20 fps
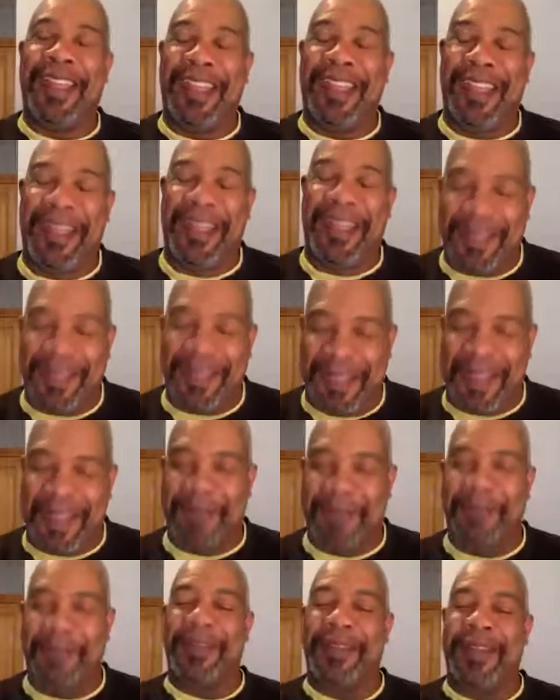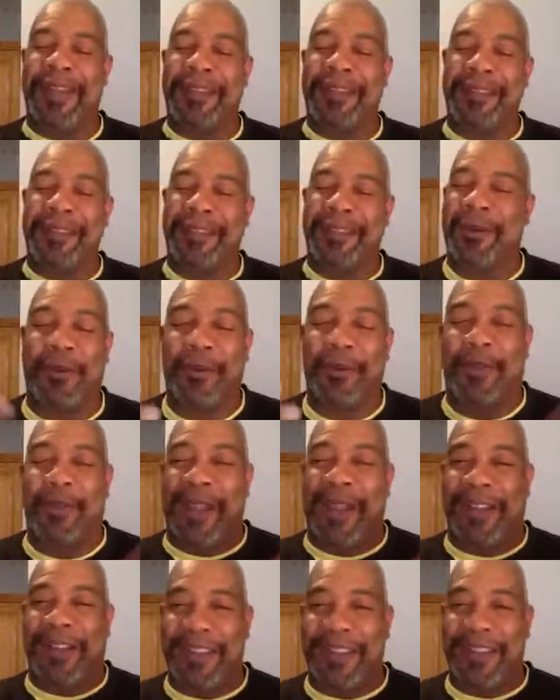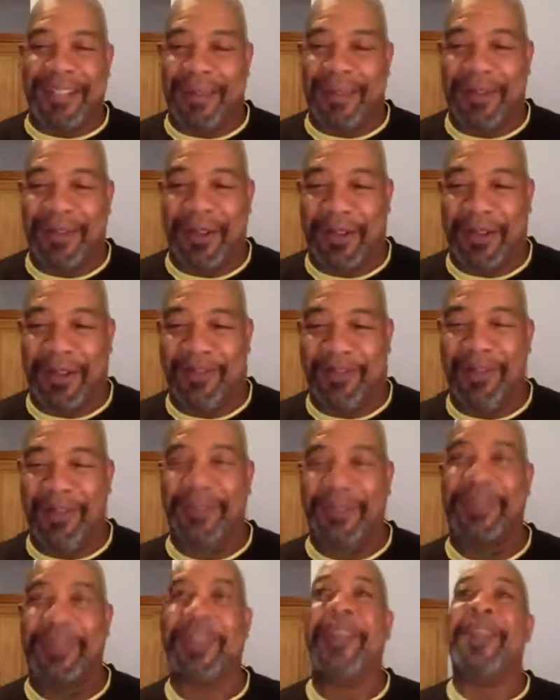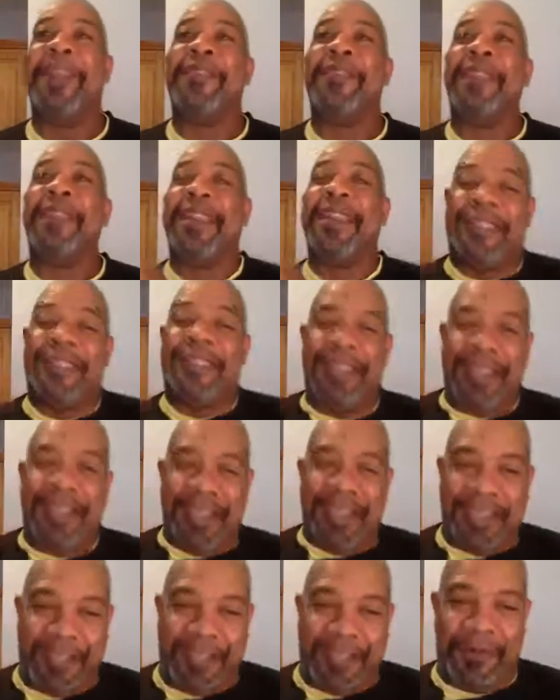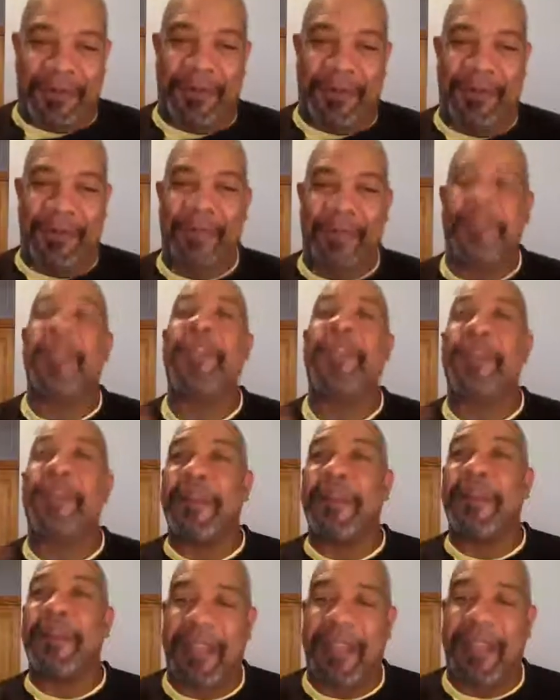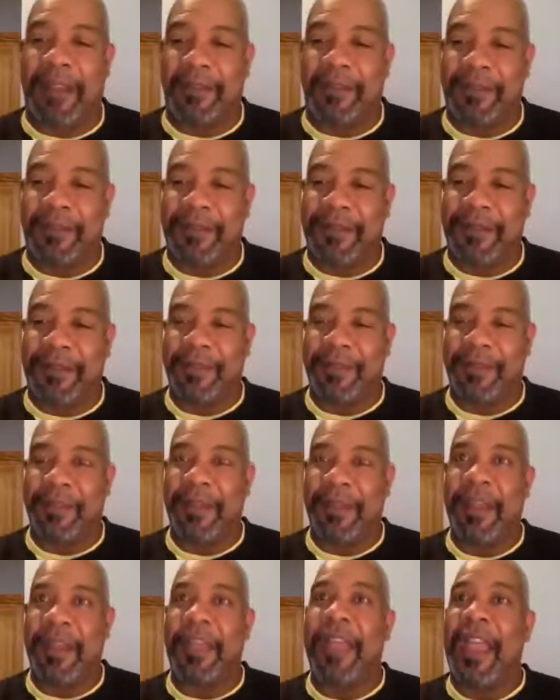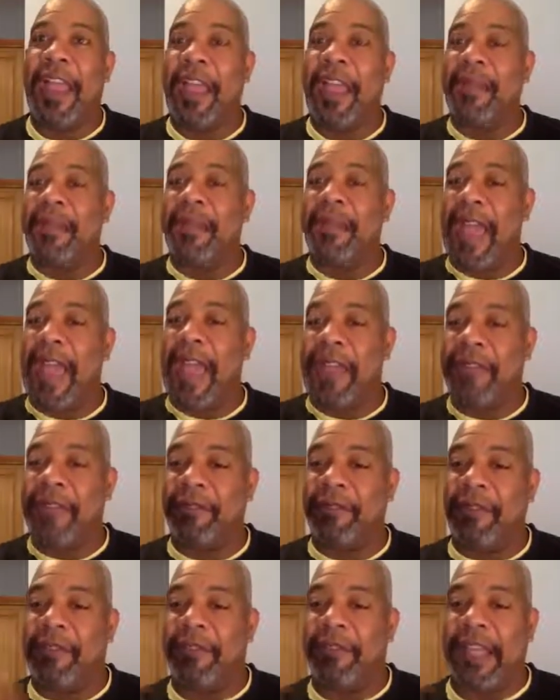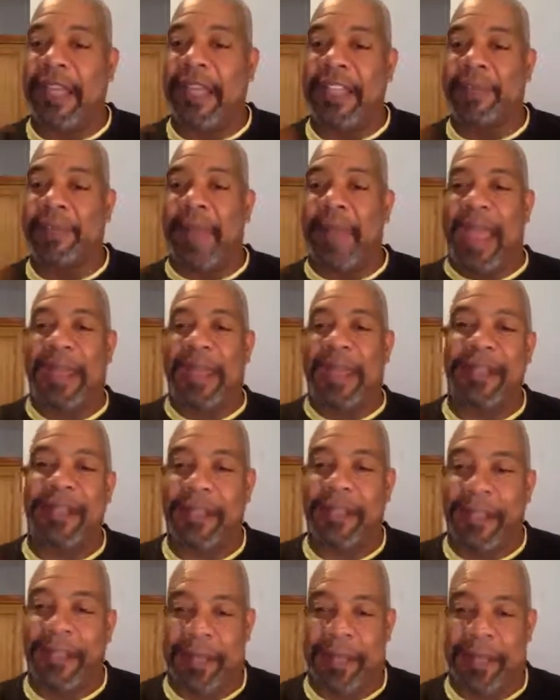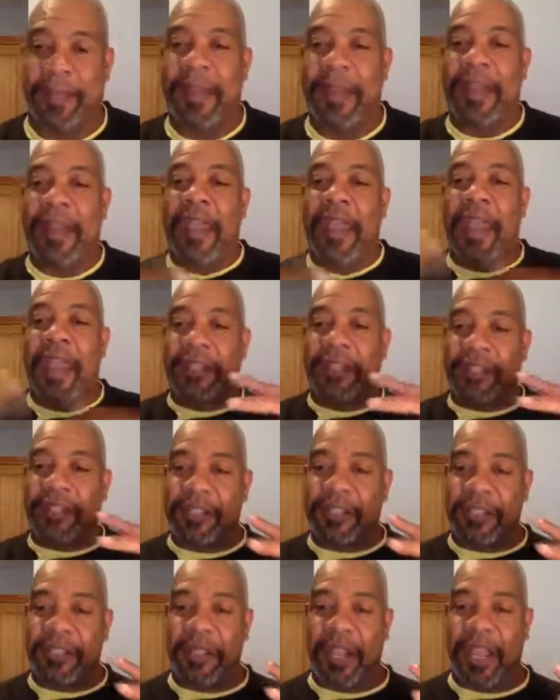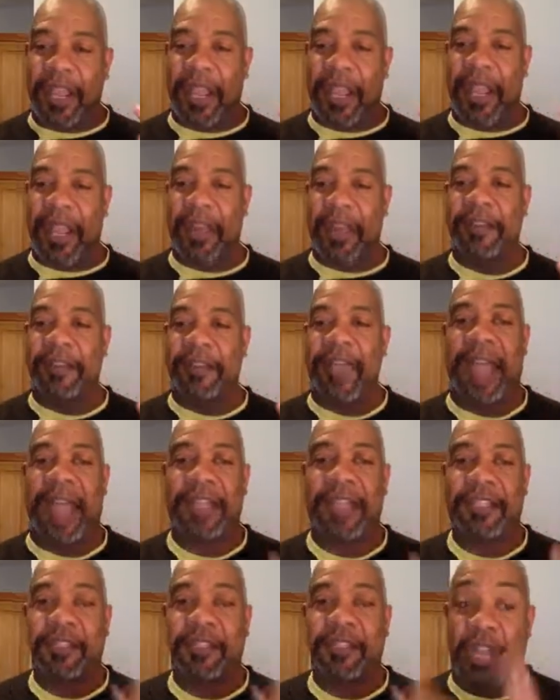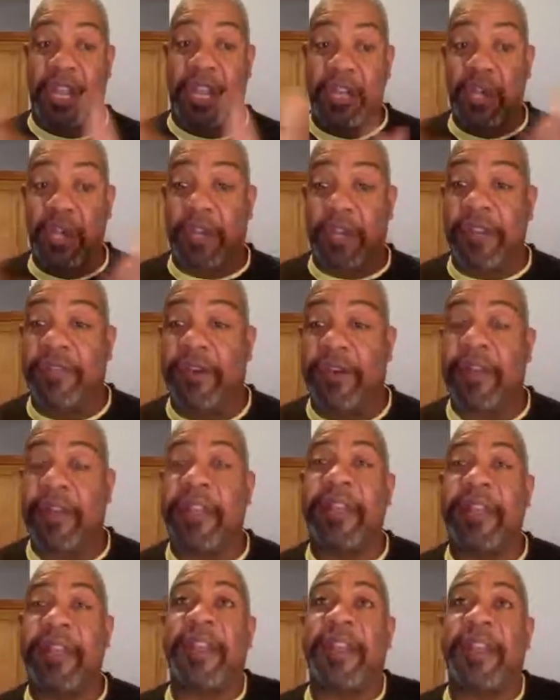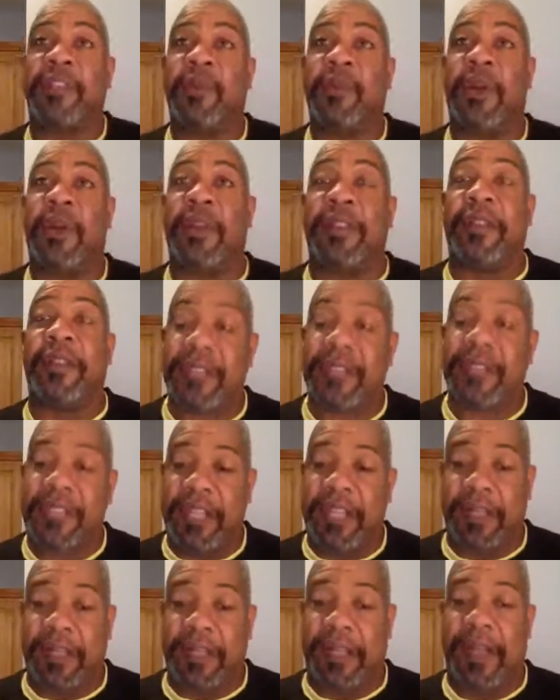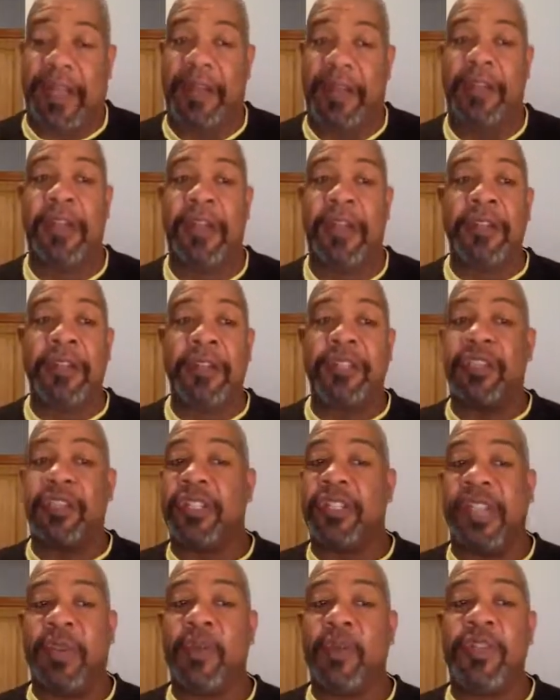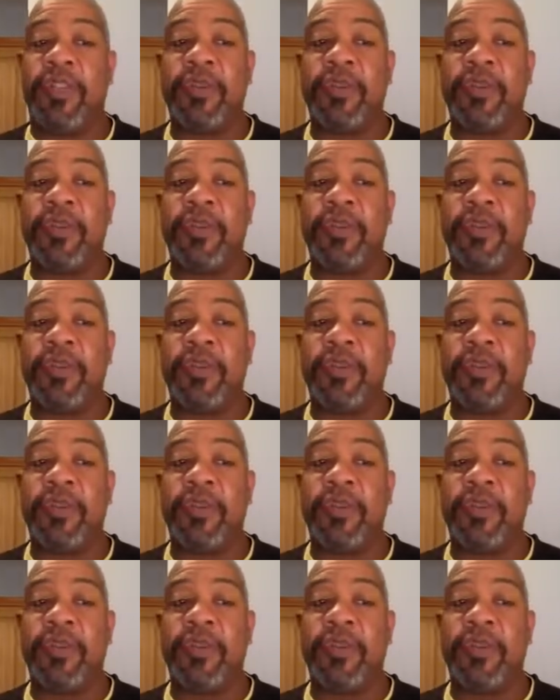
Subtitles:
in them that, oh my goodness, I'm all confused. They see in you themselves, and that reflects back to them. And you're converting that as well, and they're seeing that. Just like when